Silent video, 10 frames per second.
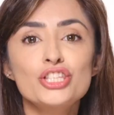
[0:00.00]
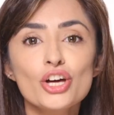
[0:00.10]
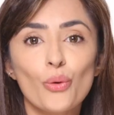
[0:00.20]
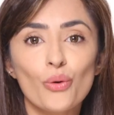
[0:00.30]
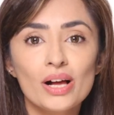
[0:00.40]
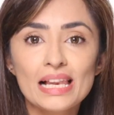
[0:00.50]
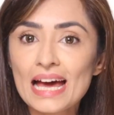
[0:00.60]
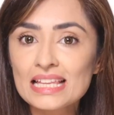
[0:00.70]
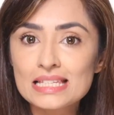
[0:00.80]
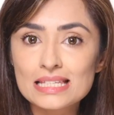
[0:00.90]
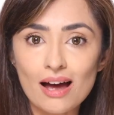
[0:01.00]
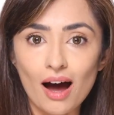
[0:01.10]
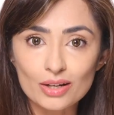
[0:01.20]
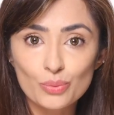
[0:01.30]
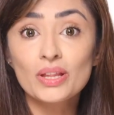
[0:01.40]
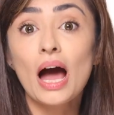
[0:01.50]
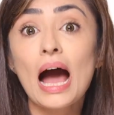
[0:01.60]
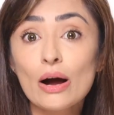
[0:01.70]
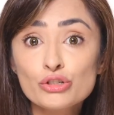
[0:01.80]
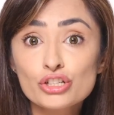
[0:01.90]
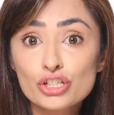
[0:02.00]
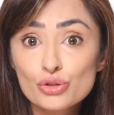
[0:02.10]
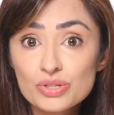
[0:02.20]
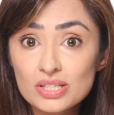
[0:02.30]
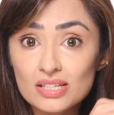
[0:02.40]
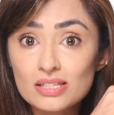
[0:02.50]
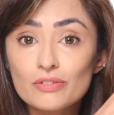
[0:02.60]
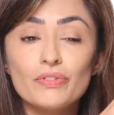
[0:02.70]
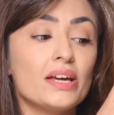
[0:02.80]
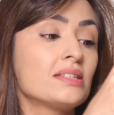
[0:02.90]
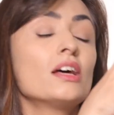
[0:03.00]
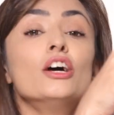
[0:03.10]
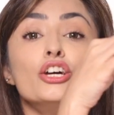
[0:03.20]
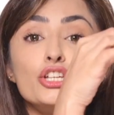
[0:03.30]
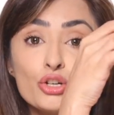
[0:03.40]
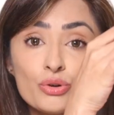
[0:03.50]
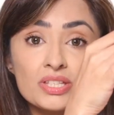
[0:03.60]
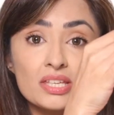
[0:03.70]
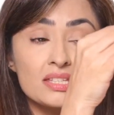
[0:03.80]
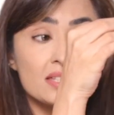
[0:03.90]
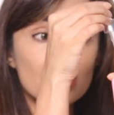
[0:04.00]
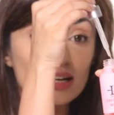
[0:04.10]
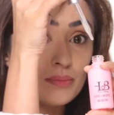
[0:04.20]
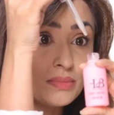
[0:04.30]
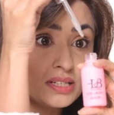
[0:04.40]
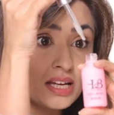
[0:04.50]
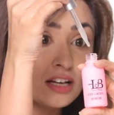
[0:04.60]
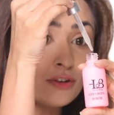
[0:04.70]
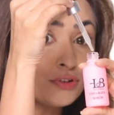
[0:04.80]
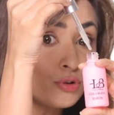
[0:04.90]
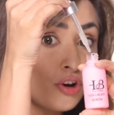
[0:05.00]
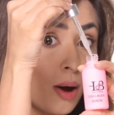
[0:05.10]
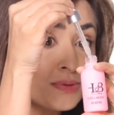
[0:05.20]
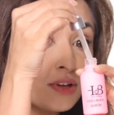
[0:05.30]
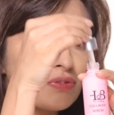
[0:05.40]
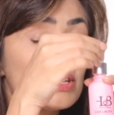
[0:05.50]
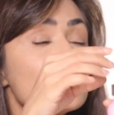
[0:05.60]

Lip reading: So, let's start with how to use this device. Use the serum, take a few drops of